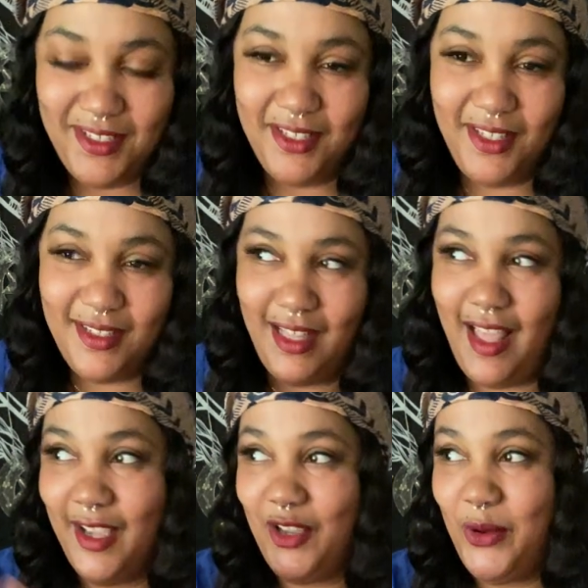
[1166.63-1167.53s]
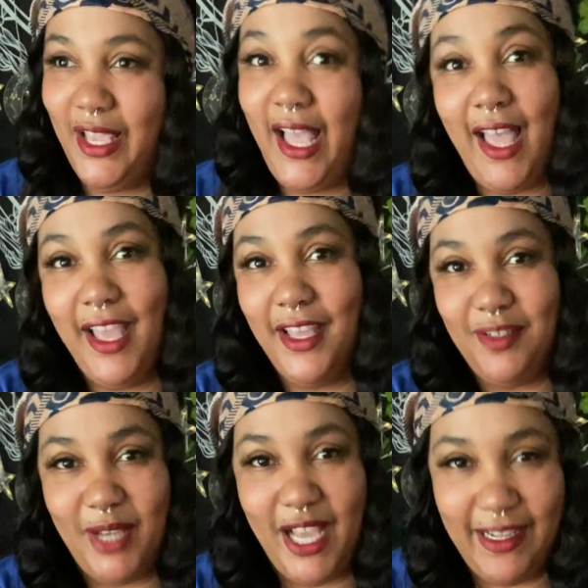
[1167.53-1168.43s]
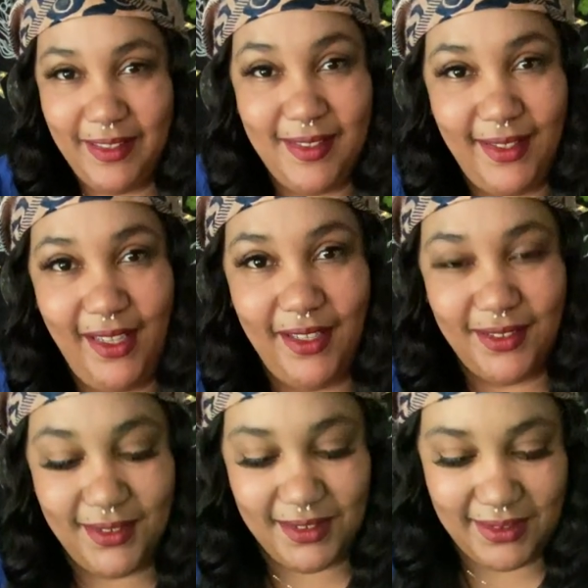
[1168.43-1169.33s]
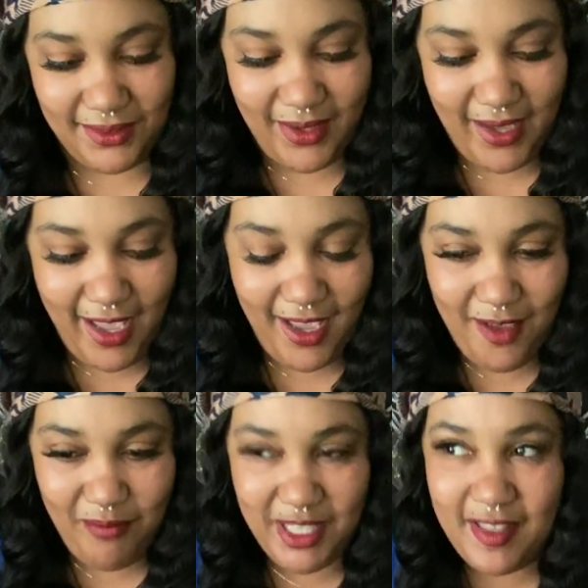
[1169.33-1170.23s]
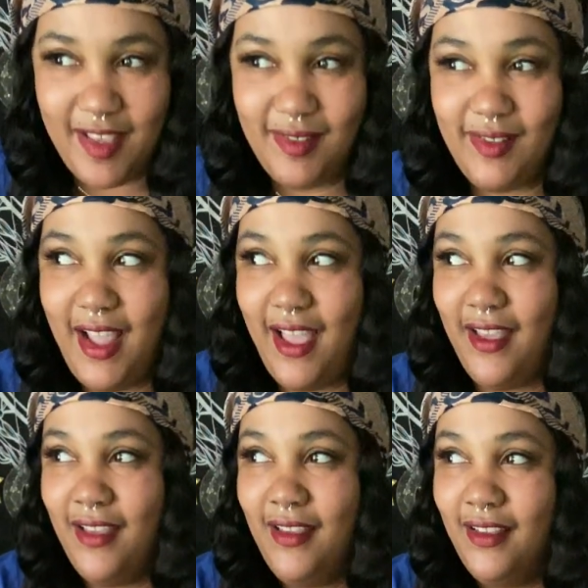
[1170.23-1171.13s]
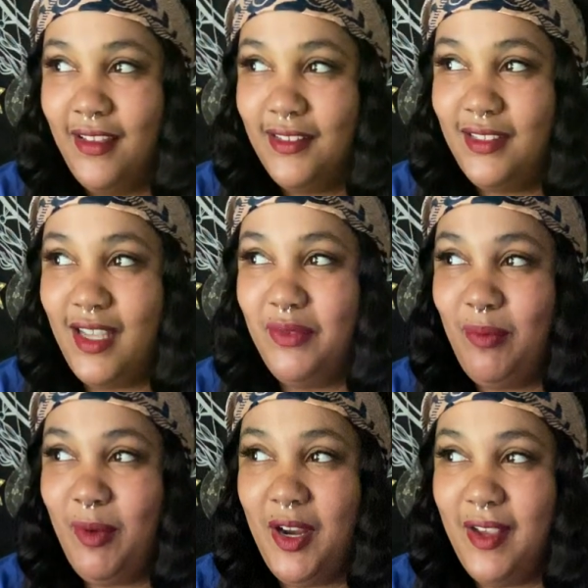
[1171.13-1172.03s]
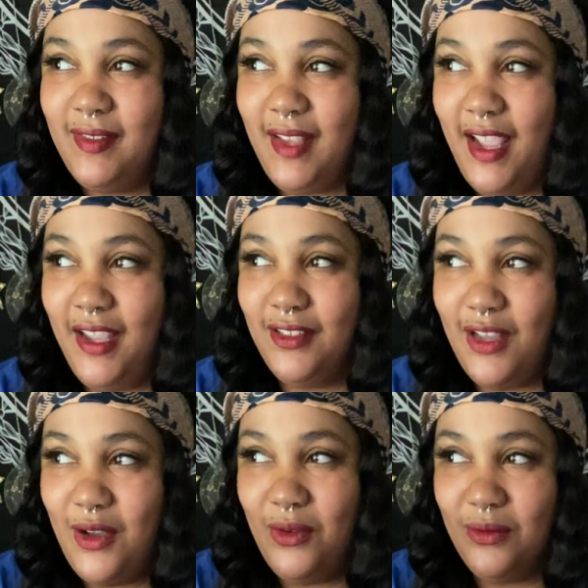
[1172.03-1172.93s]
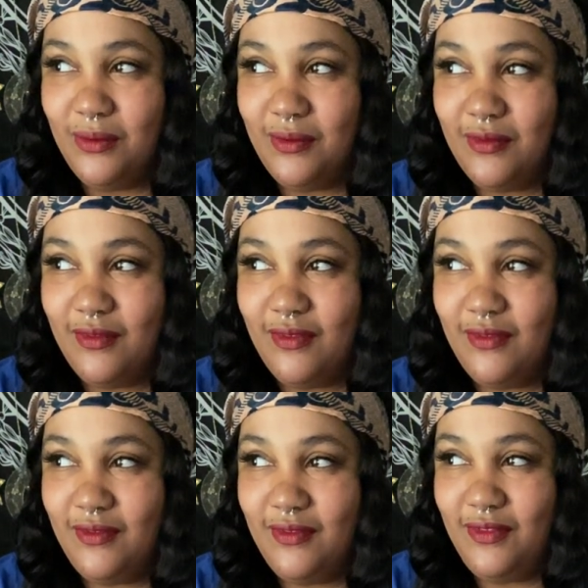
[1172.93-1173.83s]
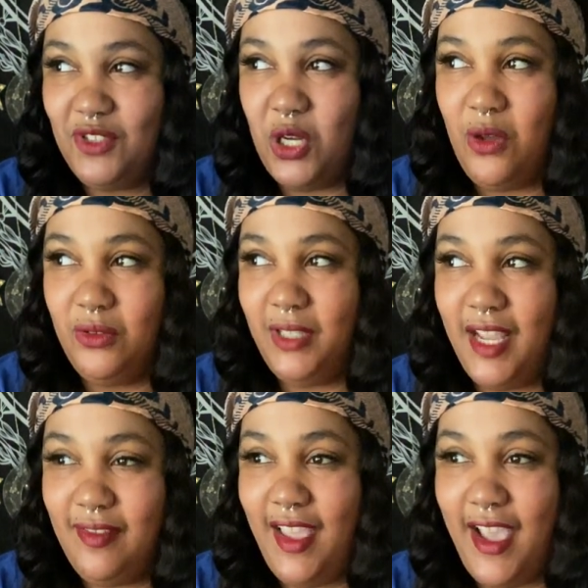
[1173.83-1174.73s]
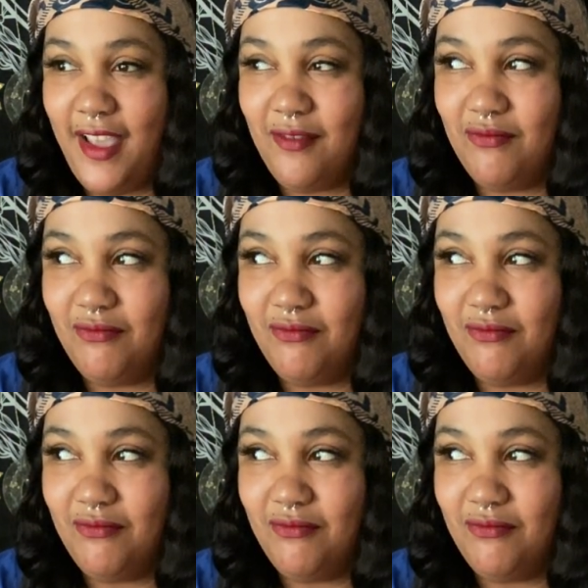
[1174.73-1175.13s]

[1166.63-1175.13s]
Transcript: There's a lot going on behind the scenes, okay? But that's not, some spirit is saying don't let that